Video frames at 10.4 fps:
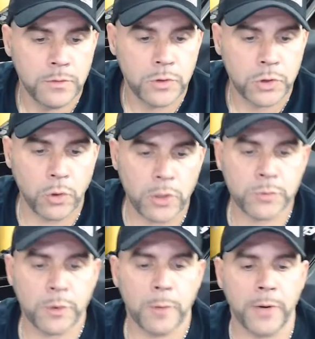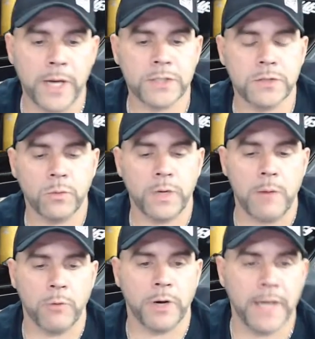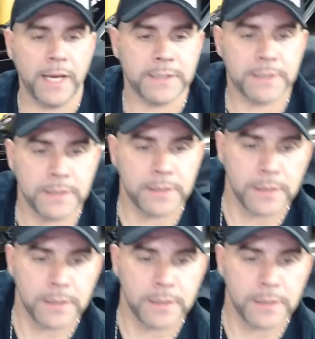Taurus rear brakes is what I'm running. Nice.